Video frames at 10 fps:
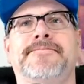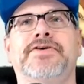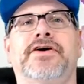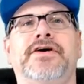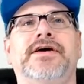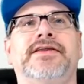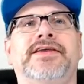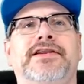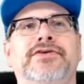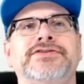So,
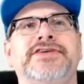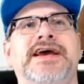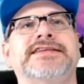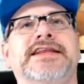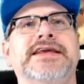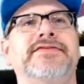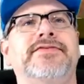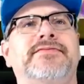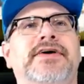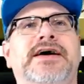the loser has to leave.
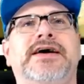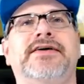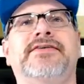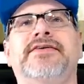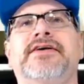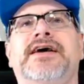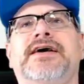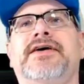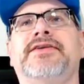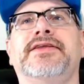Uh,
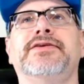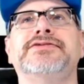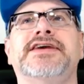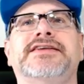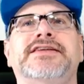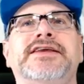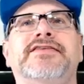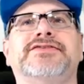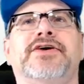uh, or the loser has to leave.